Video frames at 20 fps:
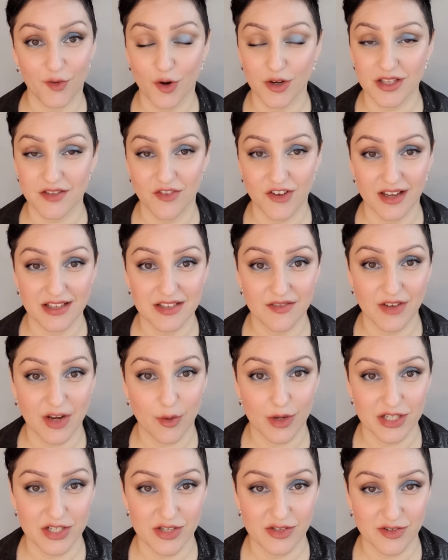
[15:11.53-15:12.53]
Of course, if you guys
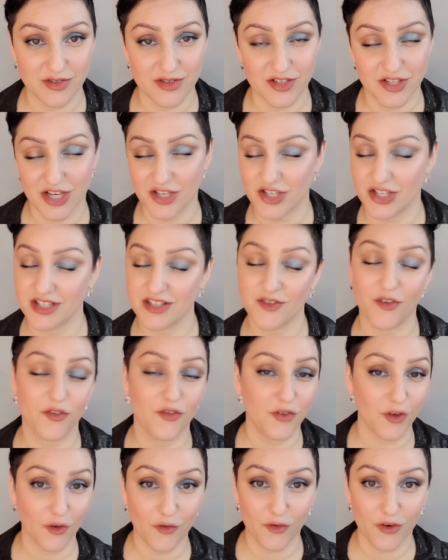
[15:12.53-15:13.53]
have any questions or suggestions,
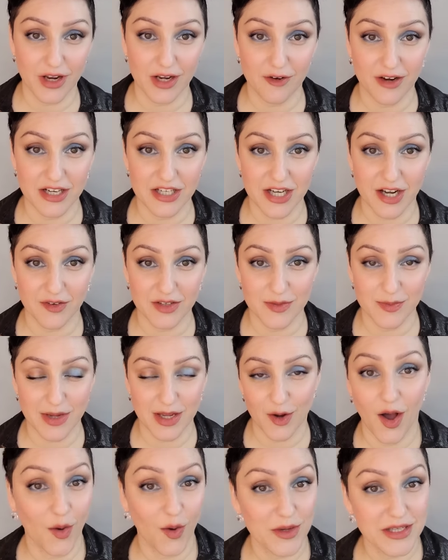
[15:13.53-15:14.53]
feel free to reach out
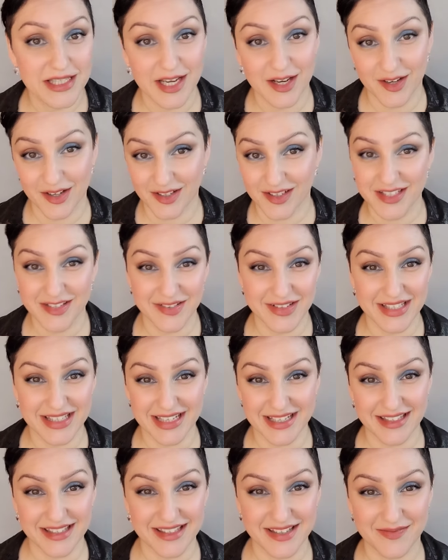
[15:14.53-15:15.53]
to me. Always here to
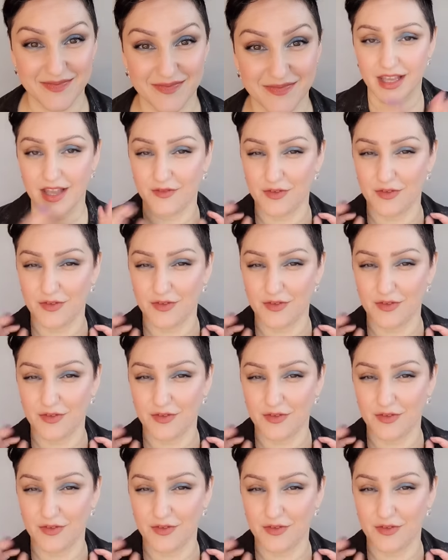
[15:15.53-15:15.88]
assist.